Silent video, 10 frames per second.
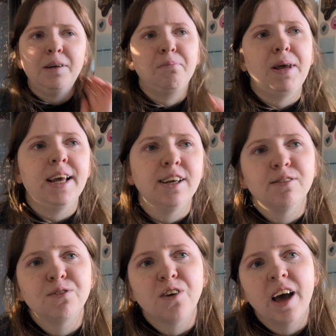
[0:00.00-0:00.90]

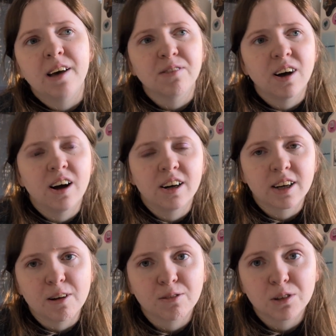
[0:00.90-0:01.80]
being forever
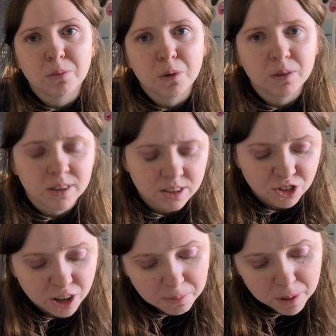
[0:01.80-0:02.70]
uncomfortable with this
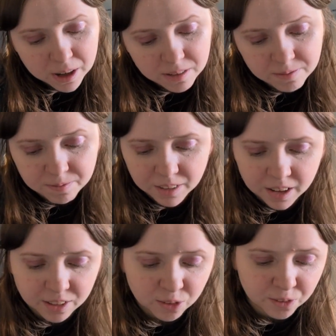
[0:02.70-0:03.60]
jumper,
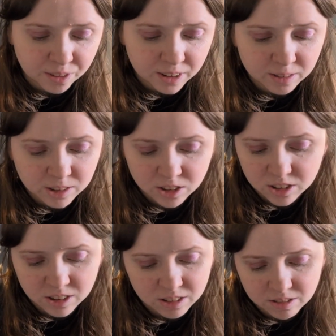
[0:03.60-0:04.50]
I thought that I would
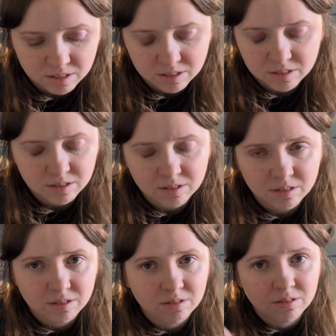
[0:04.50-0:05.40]
just
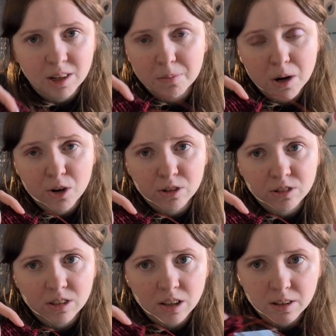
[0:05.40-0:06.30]
knit my own
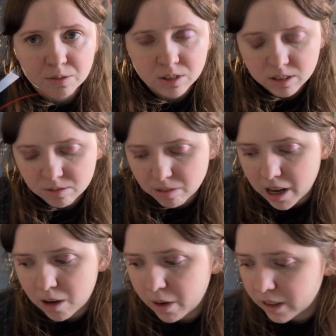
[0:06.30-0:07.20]
sleeves
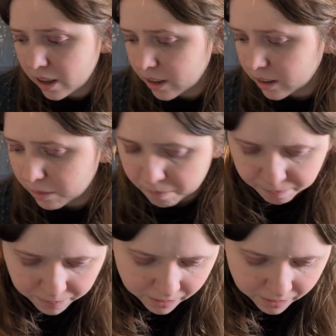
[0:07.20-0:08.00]
how I like them.